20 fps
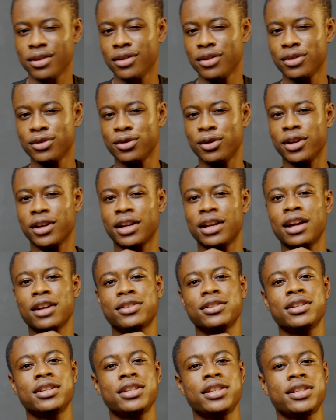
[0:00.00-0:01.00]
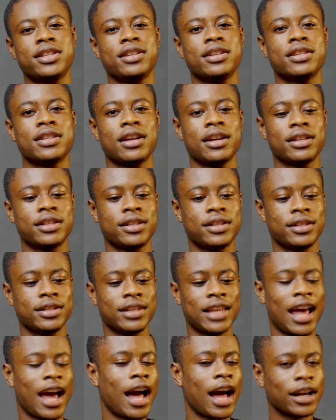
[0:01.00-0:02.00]
So you can actually see that
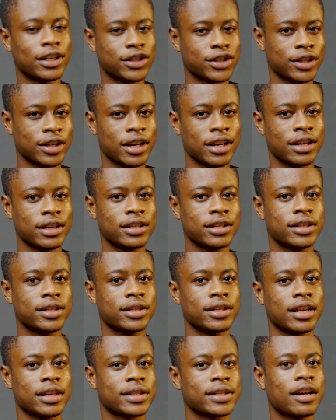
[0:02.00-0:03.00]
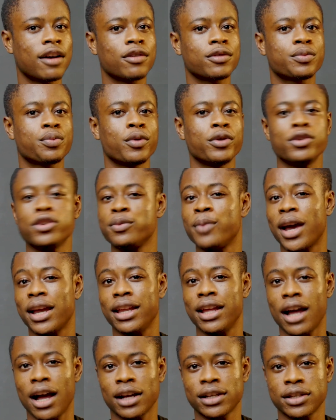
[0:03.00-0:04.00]
the actions, the sounds produced by
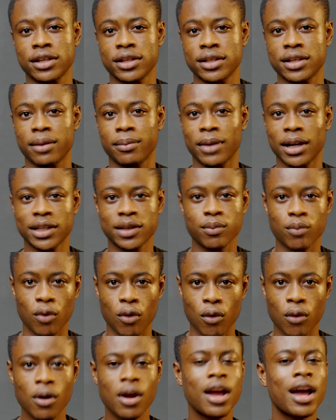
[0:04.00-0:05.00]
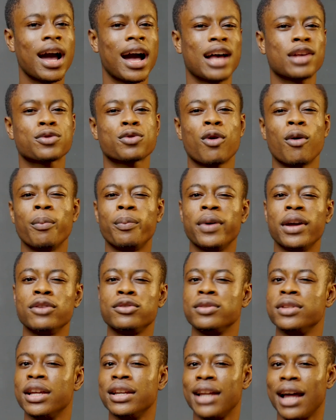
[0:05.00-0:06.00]
the actions are much more as compared
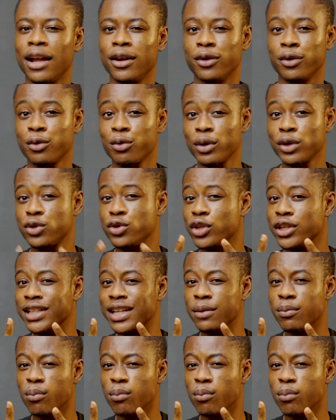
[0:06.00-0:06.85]
to the dialogue, which you need